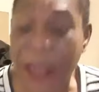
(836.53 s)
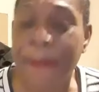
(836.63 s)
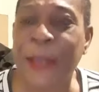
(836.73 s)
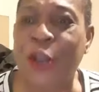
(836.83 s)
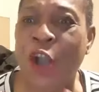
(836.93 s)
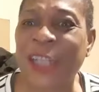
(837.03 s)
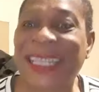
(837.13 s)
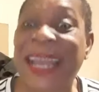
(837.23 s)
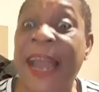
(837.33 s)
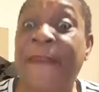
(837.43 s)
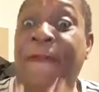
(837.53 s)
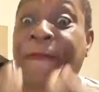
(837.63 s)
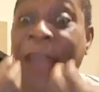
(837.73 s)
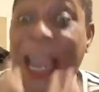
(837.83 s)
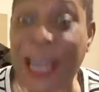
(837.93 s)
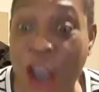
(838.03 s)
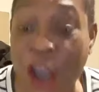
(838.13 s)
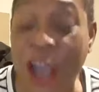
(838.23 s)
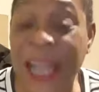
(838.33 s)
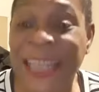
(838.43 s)
because they're not
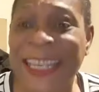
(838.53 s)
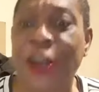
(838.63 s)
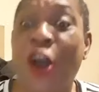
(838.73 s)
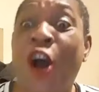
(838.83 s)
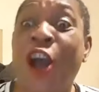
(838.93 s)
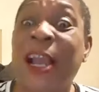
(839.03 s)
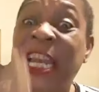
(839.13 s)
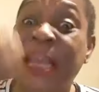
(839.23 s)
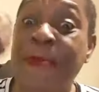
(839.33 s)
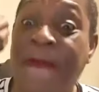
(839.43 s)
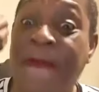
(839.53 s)
failure, they don't already be